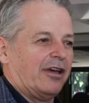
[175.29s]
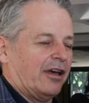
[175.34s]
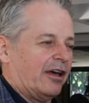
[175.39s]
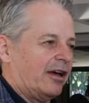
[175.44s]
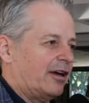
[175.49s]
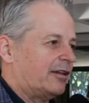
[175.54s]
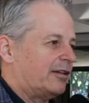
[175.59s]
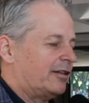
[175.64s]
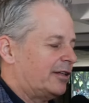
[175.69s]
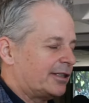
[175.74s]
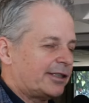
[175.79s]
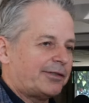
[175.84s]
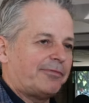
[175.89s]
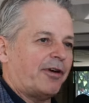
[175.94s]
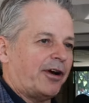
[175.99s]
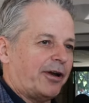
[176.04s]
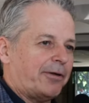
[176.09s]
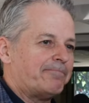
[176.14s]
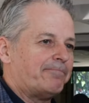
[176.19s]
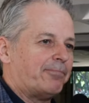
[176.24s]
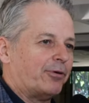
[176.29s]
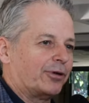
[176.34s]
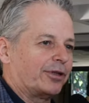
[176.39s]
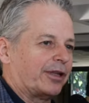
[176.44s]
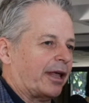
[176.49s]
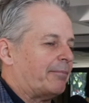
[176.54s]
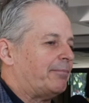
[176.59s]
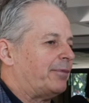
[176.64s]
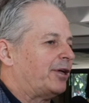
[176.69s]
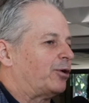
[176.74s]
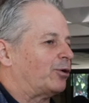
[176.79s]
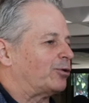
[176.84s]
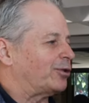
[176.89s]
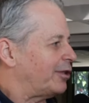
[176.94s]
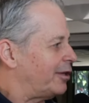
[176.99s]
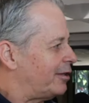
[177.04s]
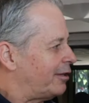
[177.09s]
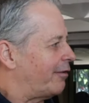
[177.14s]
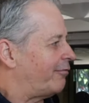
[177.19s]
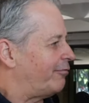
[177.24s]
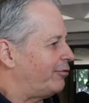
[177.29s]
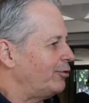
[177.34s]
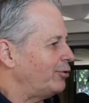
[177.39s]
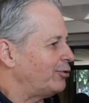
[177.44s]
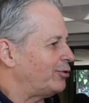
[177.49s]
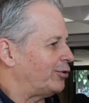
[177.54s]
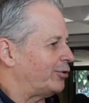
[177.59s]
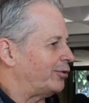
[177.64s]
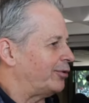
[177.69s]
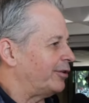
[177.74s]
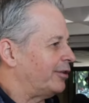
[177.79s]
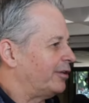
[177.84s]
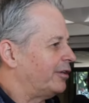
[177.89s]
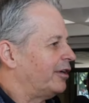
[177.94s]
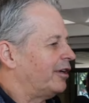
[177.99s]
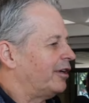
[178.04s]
And it's very important because in the future,